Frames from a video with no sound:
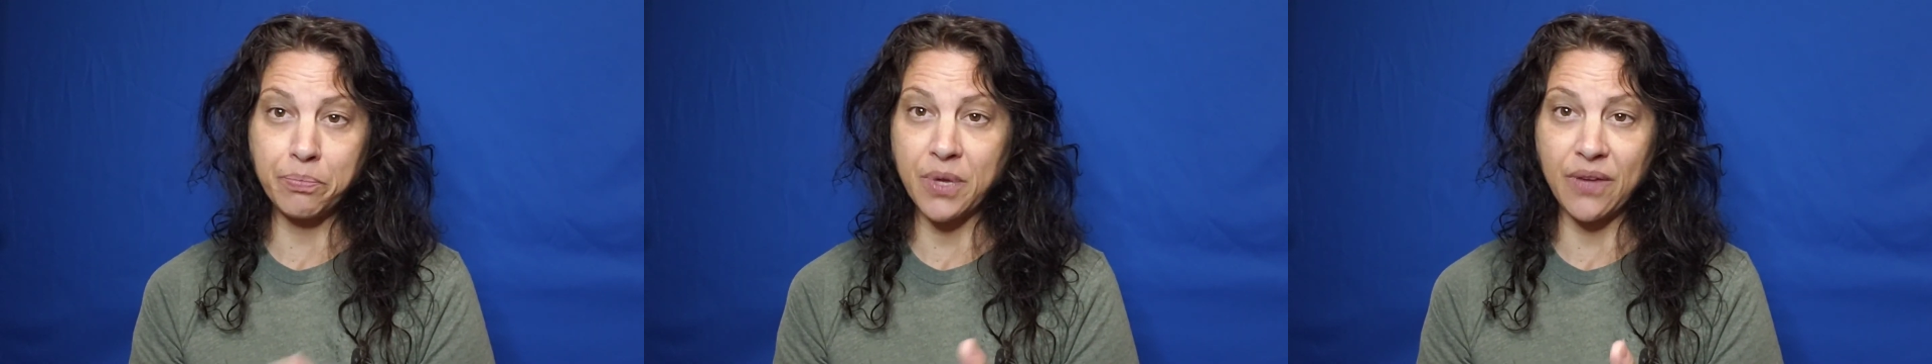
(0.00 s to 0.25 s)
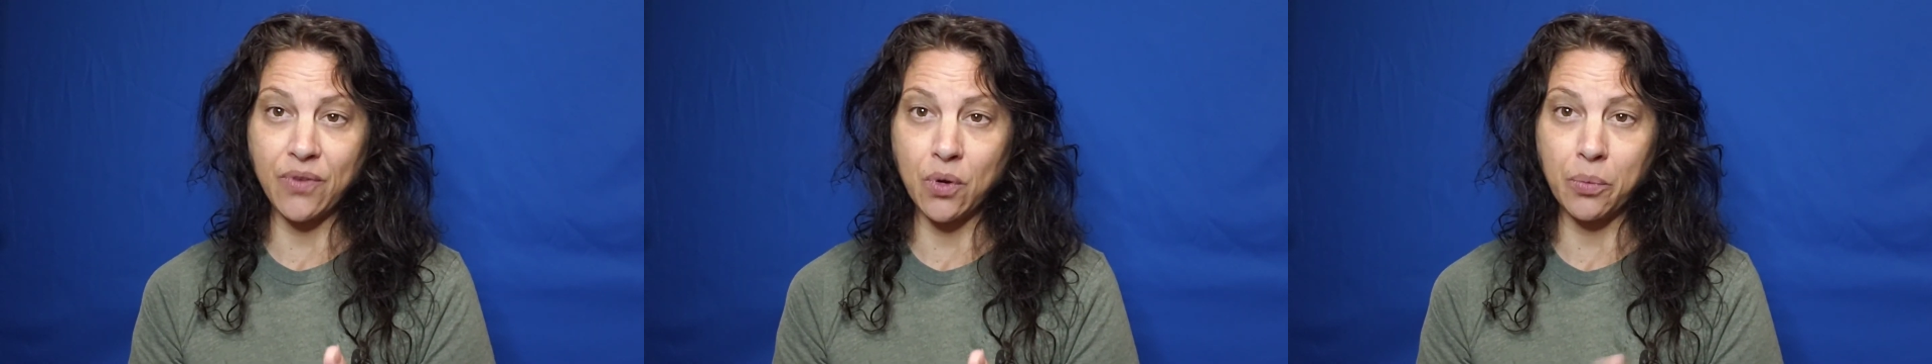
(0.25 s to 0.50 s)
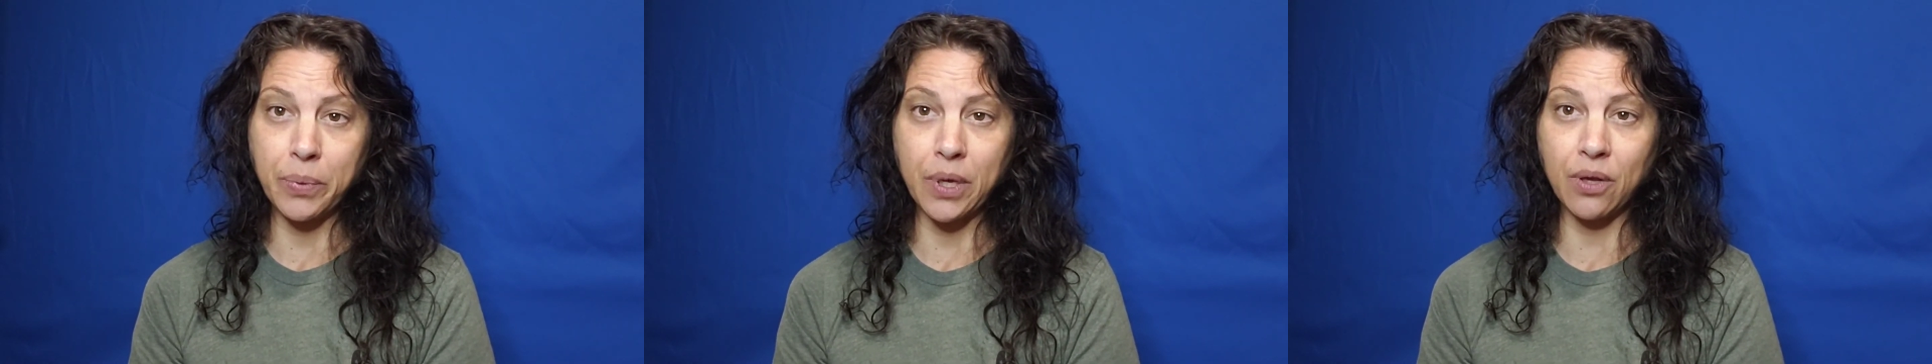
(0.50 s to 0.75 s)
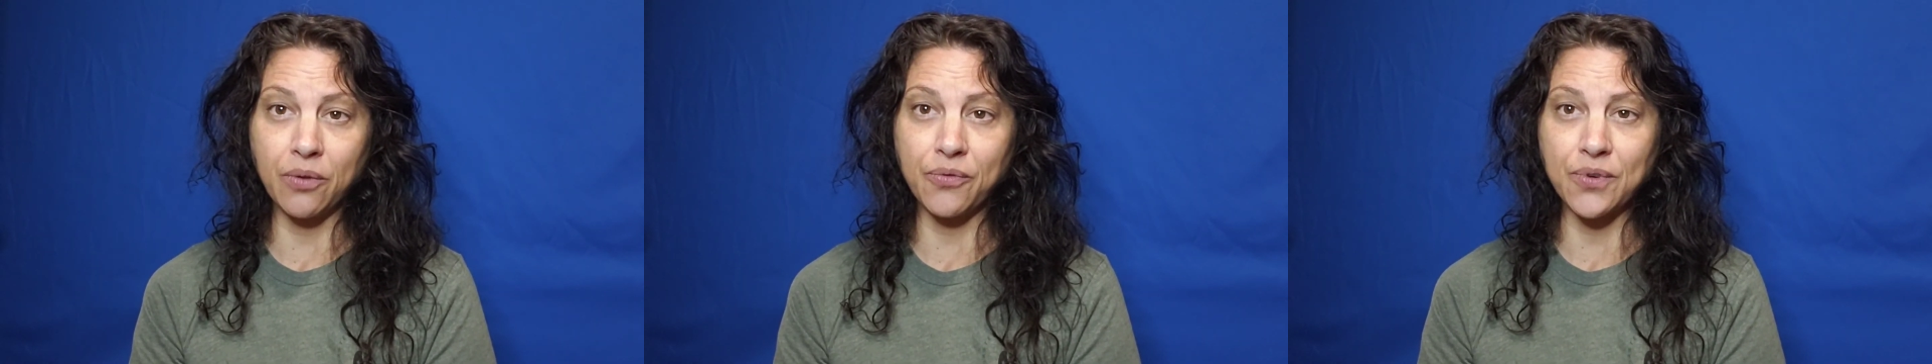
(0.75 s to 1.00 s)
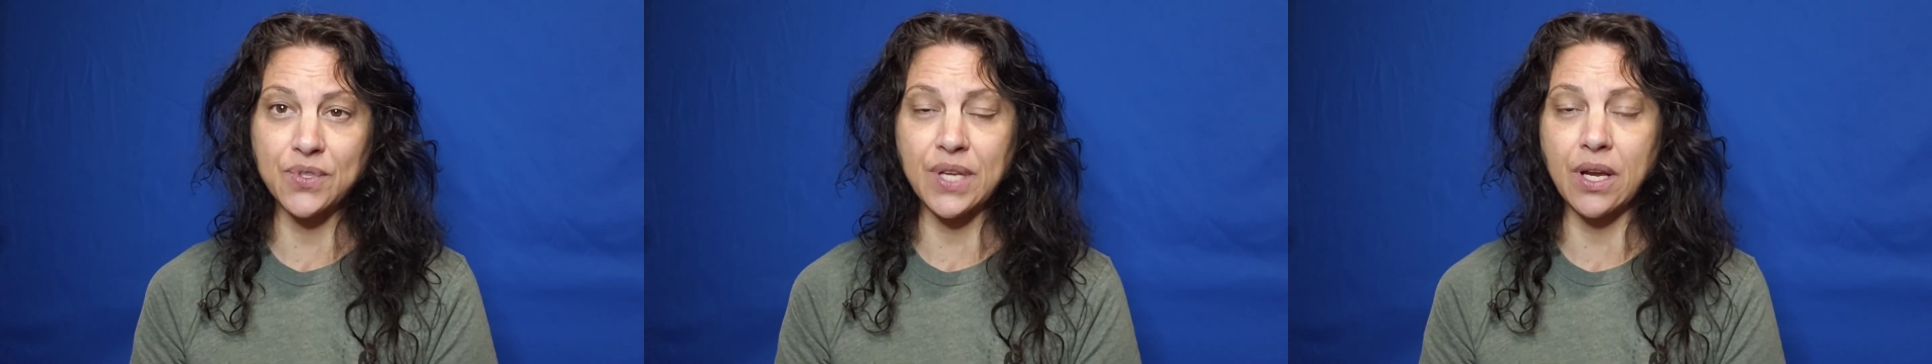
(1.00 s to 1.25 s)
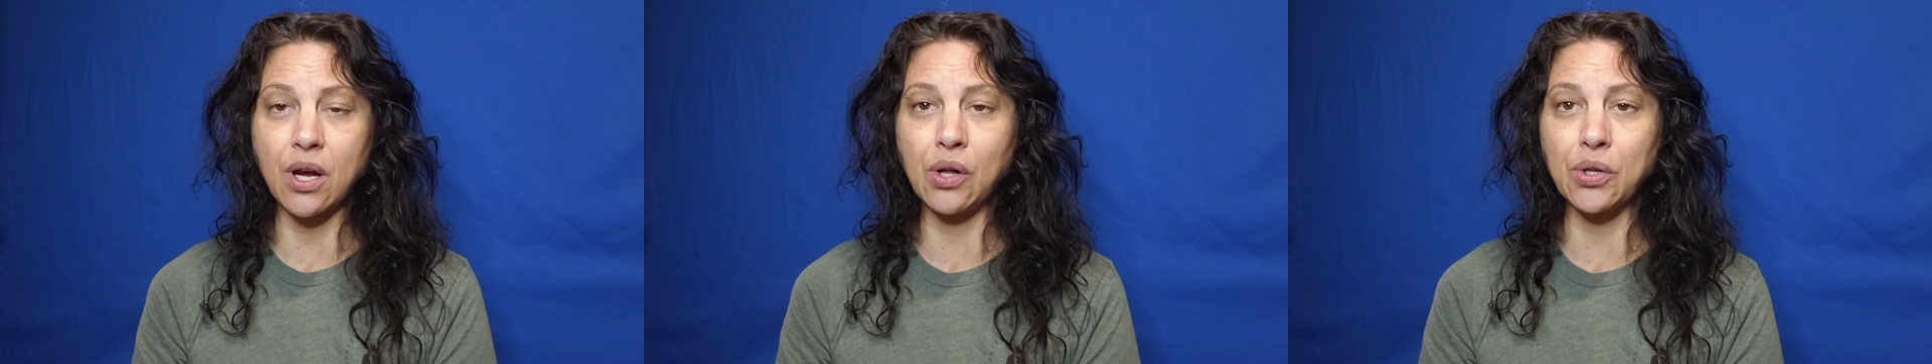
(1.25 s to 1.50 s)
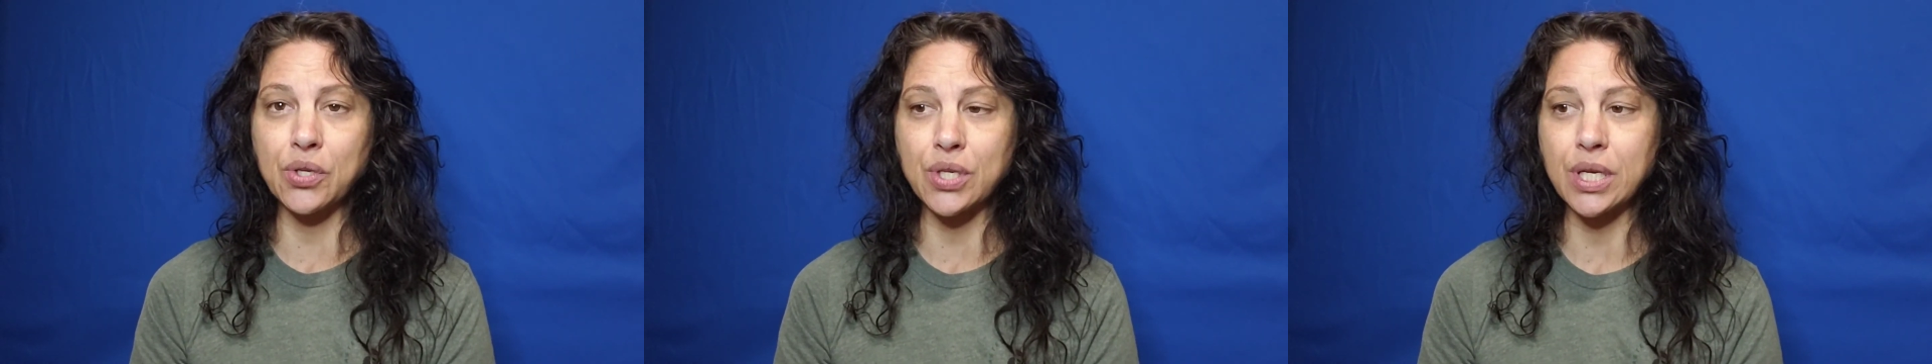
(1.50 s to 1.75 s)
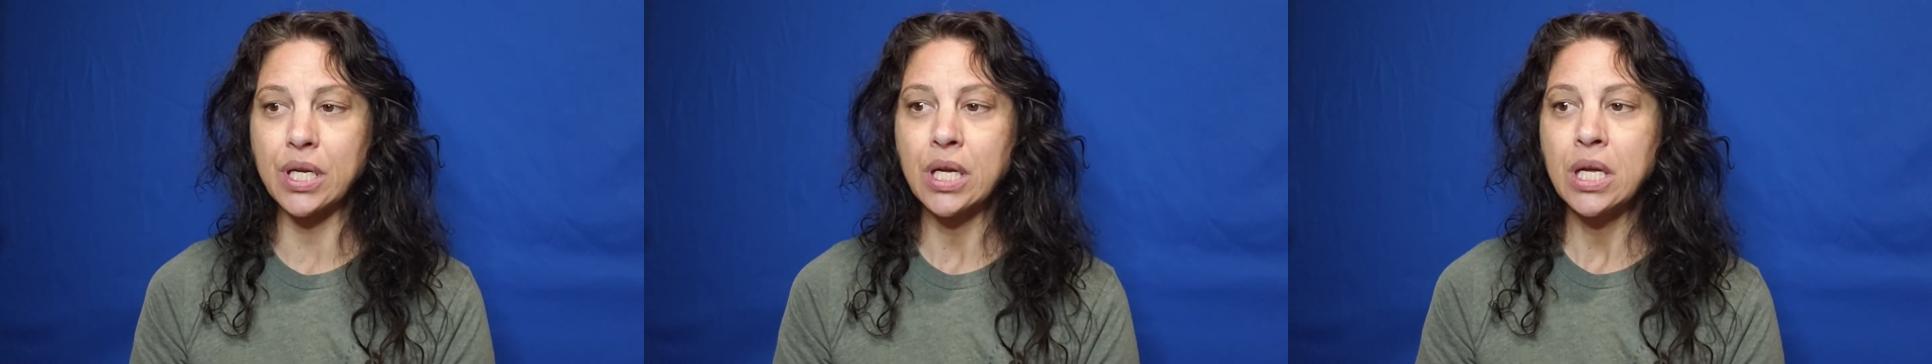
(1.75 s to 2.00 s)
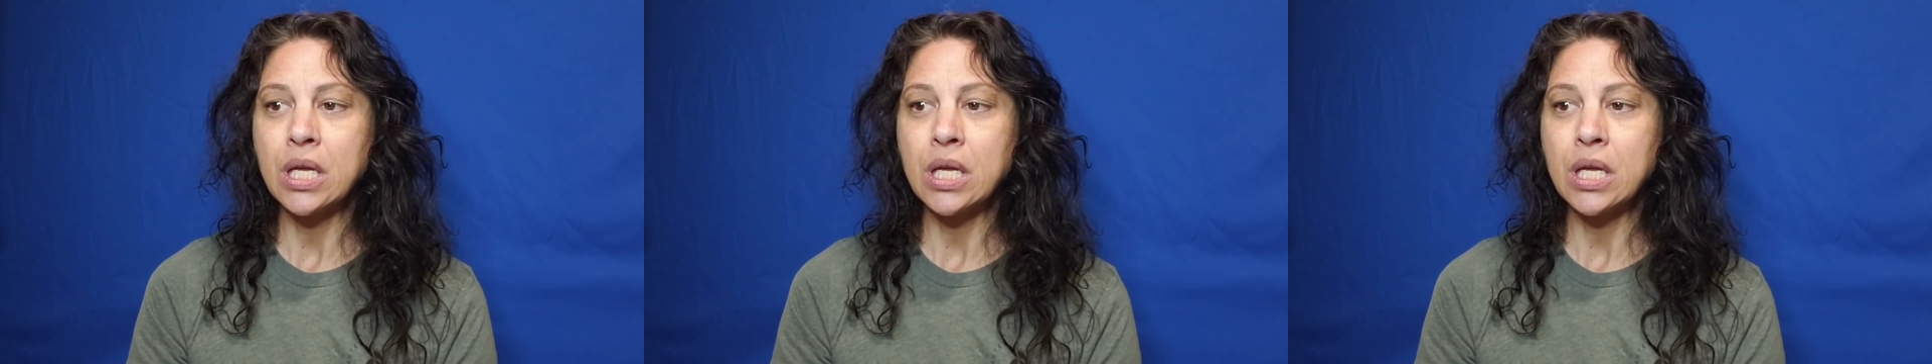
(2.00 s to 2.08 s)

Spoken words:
give you a pill for psychology.